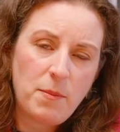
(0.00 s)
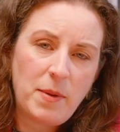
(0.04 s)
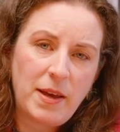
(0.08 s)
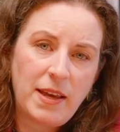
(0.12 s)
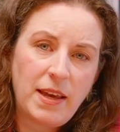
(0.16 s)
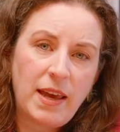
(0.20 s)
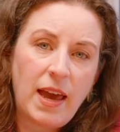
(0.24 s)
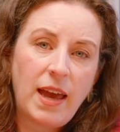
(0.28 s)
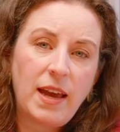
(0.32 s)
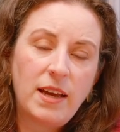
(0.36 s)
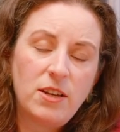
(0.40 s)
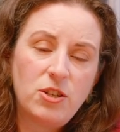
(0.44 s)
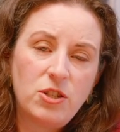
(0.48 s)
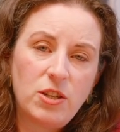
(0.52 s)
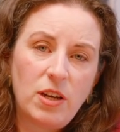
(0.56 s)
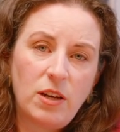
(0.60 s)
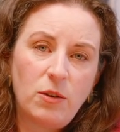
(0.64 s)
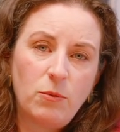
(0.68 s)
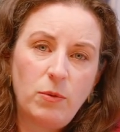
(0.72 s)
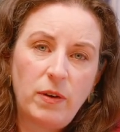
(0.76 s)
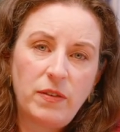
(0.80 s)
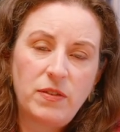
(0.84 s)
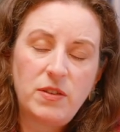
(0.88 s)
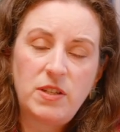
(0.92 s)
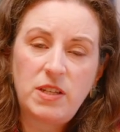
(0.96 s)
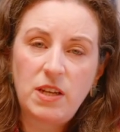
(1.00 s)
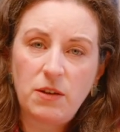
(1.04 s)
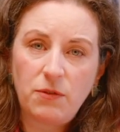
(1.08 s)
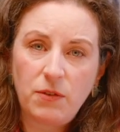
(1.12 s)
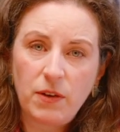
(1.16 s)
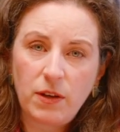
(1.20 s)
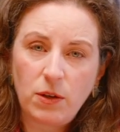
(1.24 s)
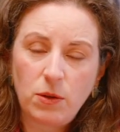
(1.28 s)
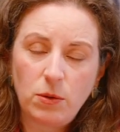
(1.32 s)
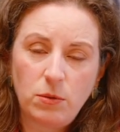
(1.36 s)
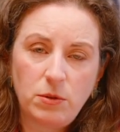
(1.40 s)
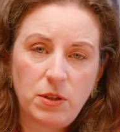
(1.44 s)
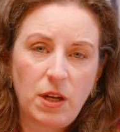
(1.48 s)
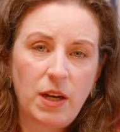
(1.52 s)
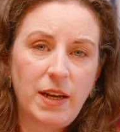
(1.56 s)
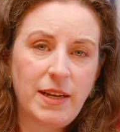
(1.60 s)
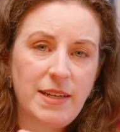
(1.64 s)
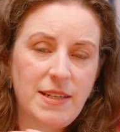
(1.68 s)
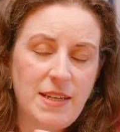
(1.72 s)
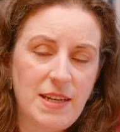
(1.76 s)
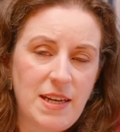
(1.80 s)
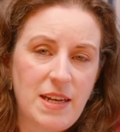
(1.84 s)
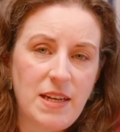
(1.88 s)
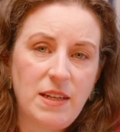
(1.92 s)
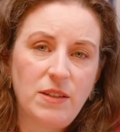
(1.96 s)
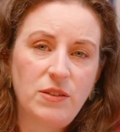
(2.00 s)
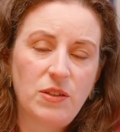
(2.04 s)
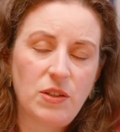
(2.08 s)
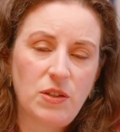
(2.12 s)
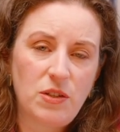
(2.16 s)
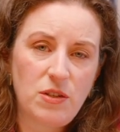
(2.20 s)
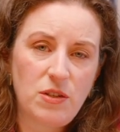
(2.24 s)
engaging with difficult ideas and